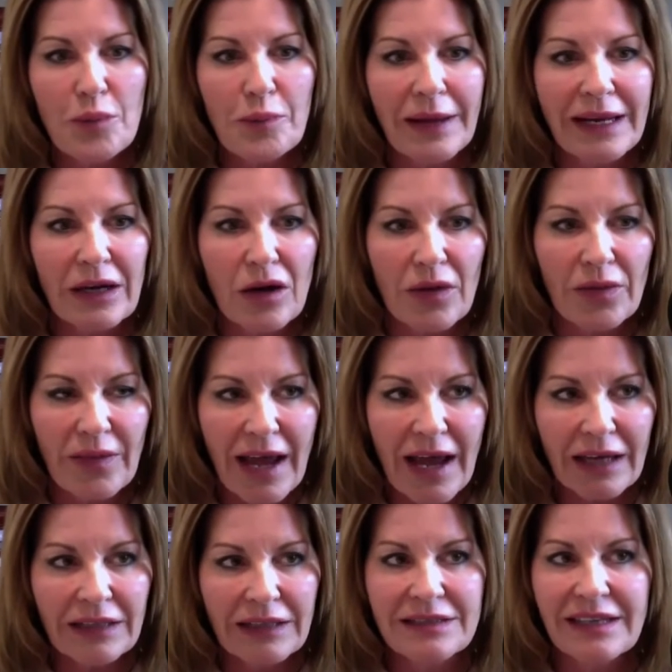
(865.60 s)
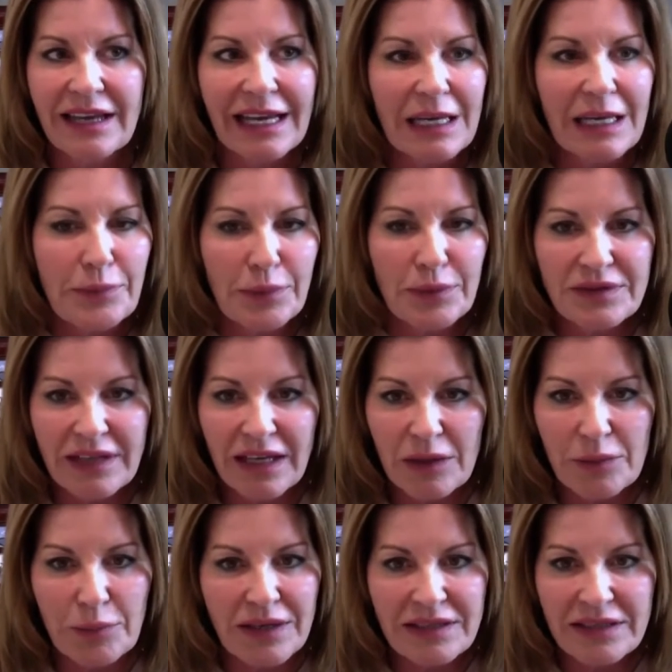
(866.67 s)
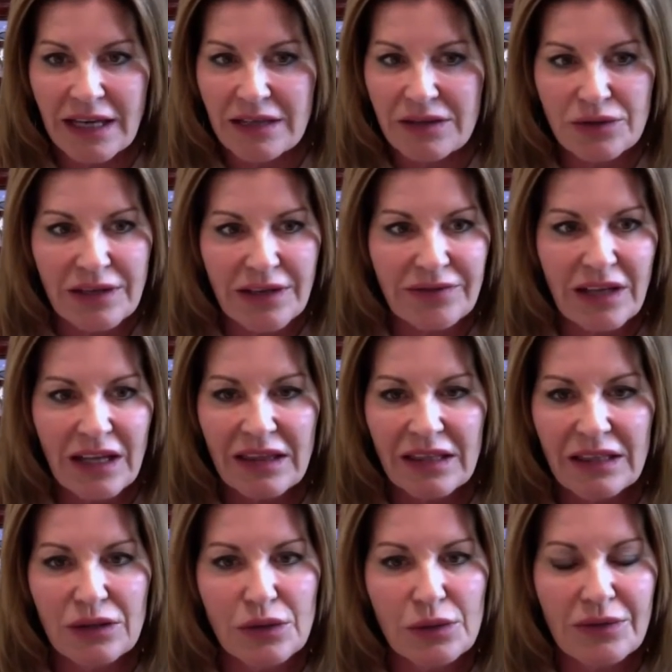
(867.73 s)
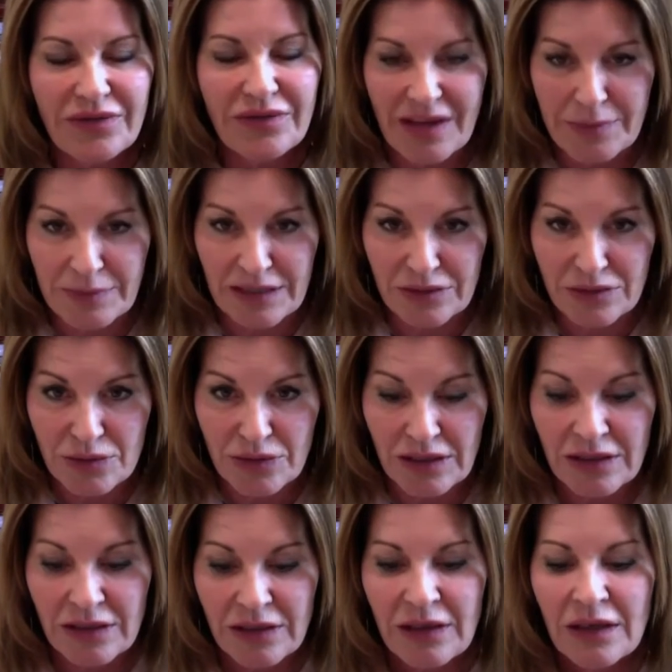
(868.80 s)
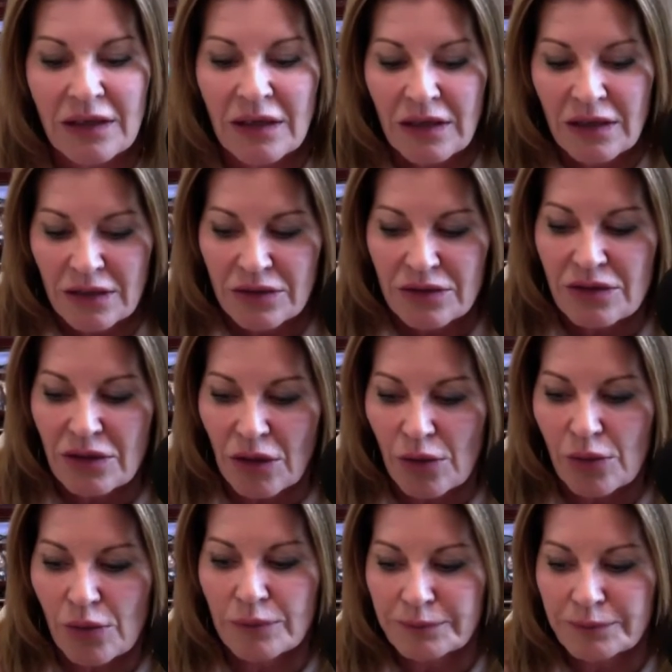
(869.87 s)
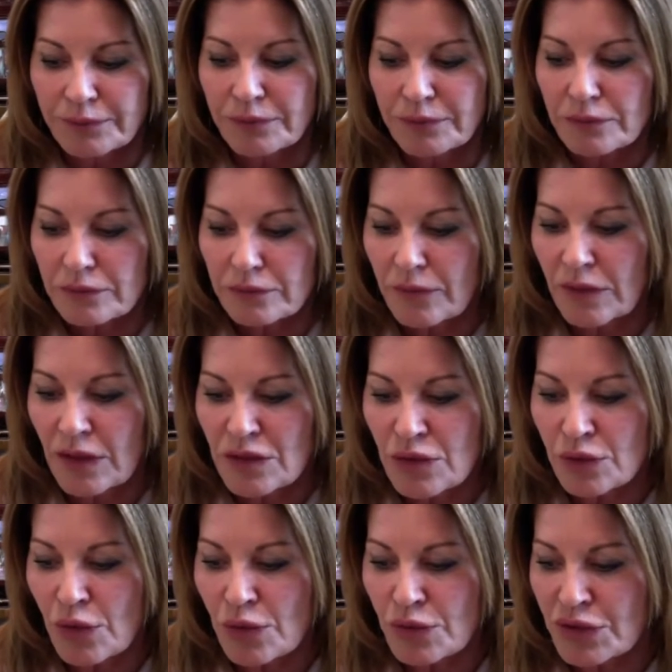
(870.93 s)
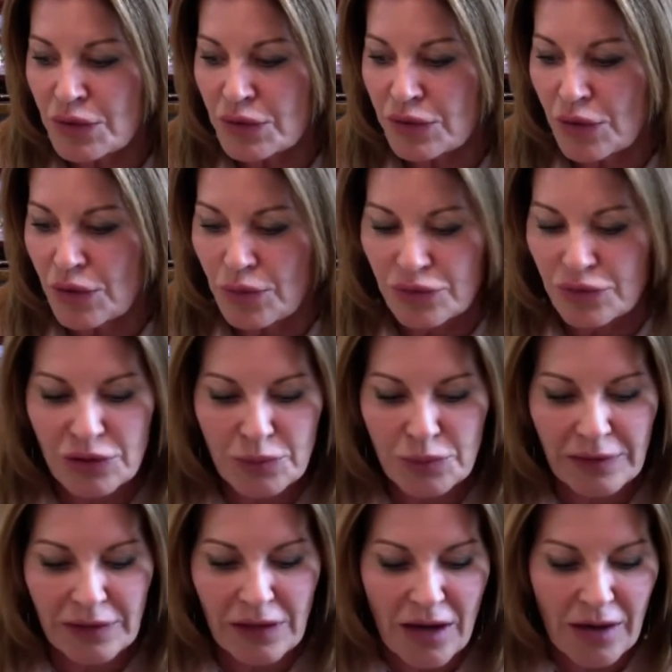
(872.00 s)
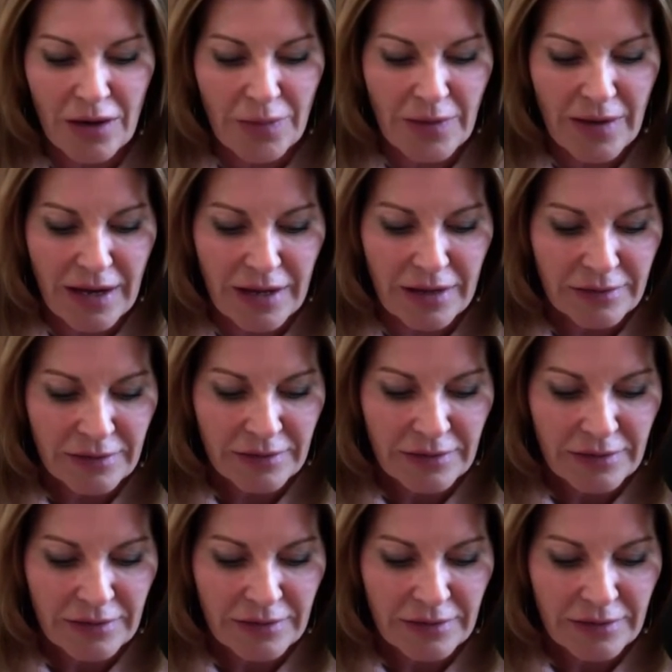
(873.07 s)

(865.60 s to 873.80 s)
bank on that, because 80% of breast cancers have nothing to do with family history. So don't just rely on that.